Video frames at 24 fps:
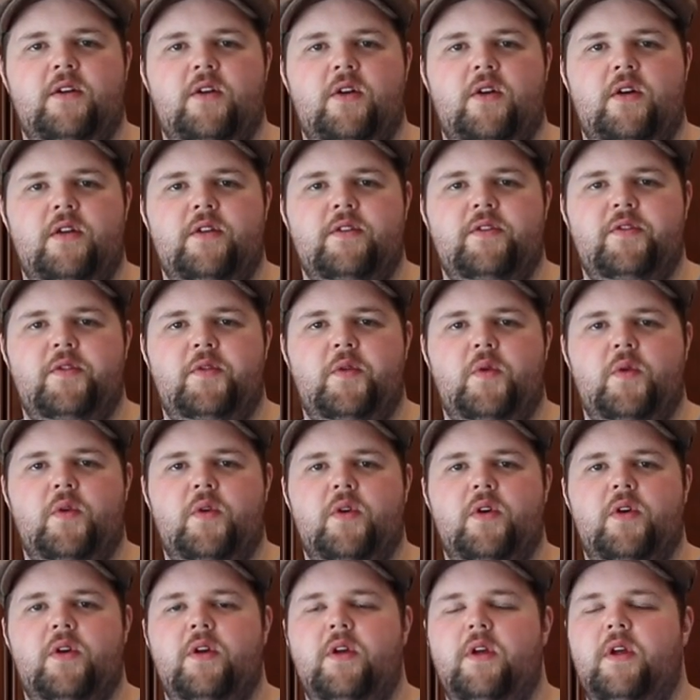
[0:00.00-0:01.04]
called
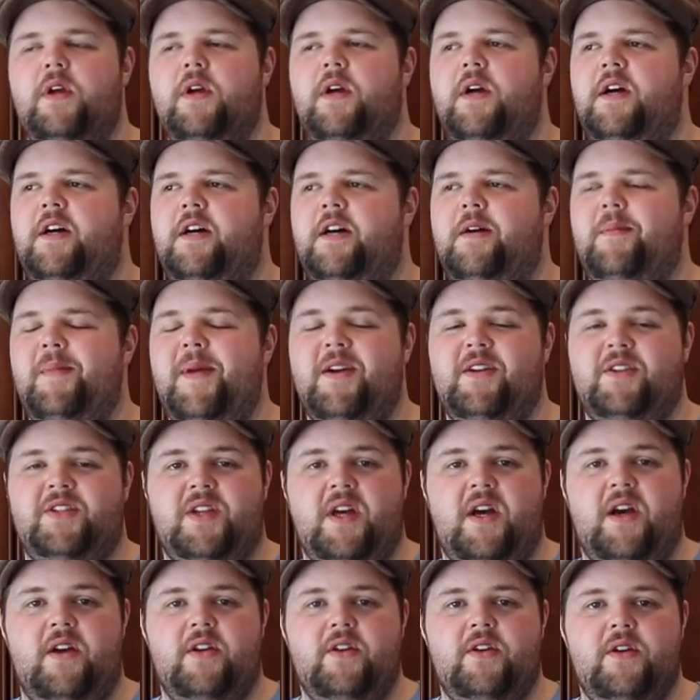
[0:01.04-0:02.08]
for Maris
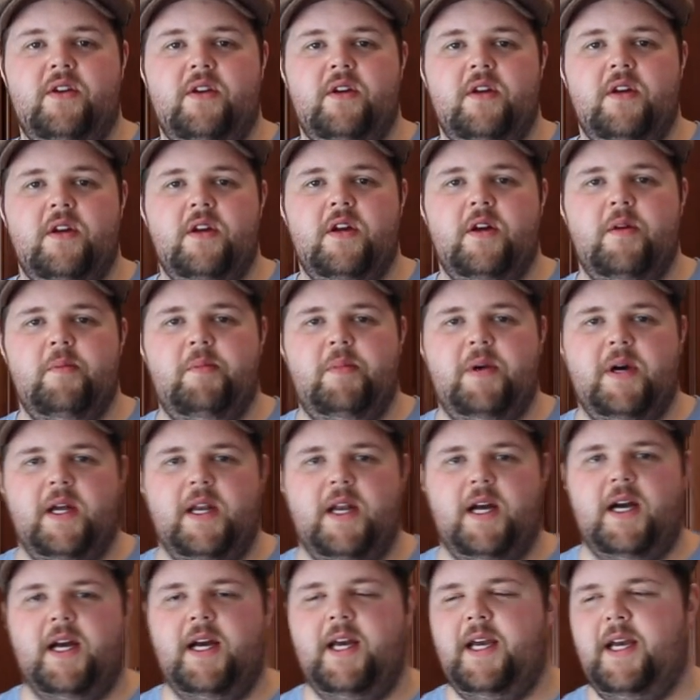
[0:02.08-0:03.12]
Otter,
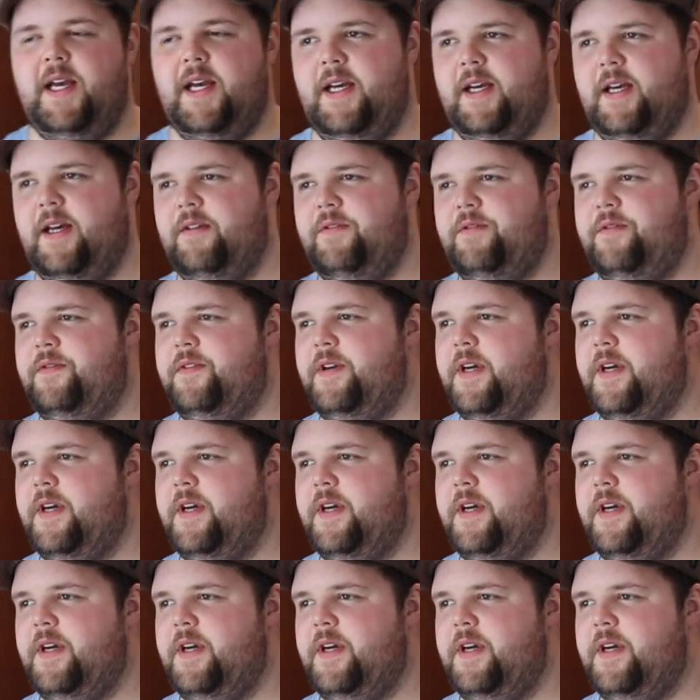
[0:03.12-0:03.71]
but I had